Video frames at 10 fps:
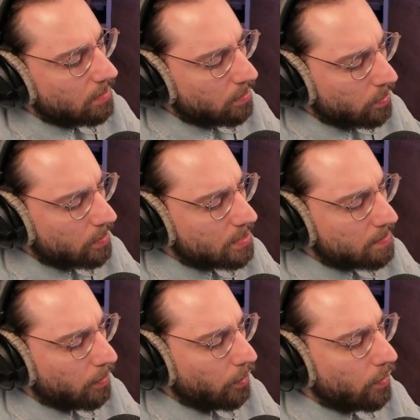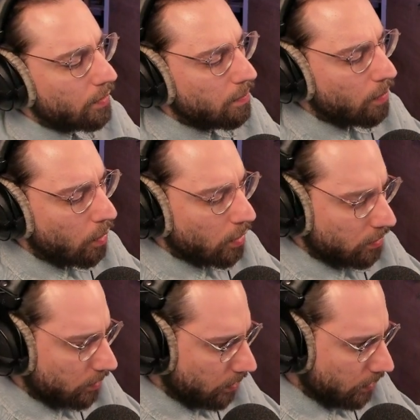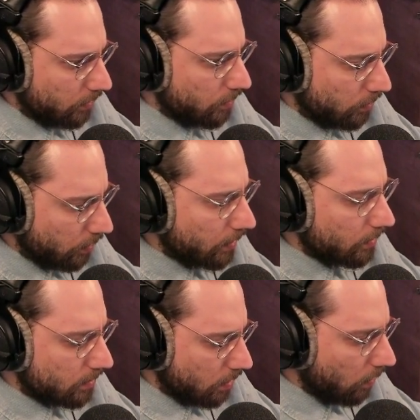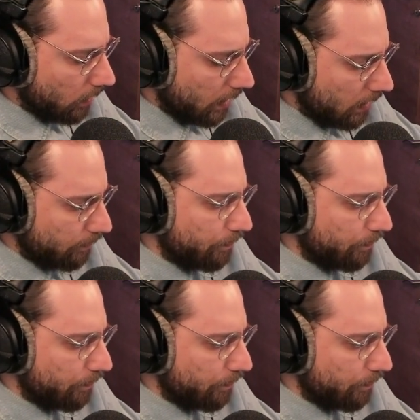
to explore more tutorials online,